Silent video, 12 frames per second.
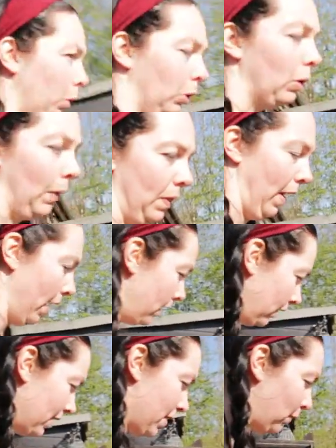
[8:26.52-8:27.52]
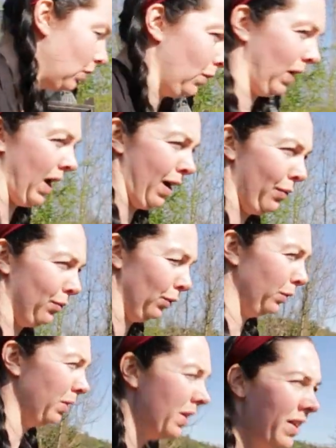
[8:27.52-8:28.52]
work on that, because if you're not
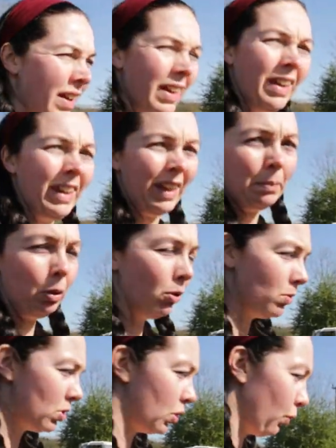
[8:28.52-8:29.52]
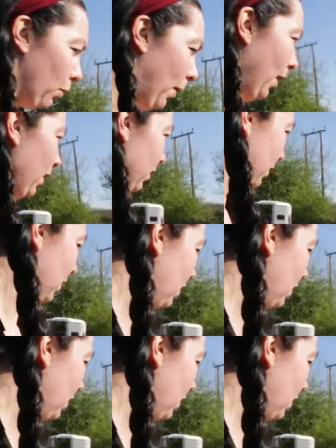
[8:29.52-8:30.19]
careful, he bolts through it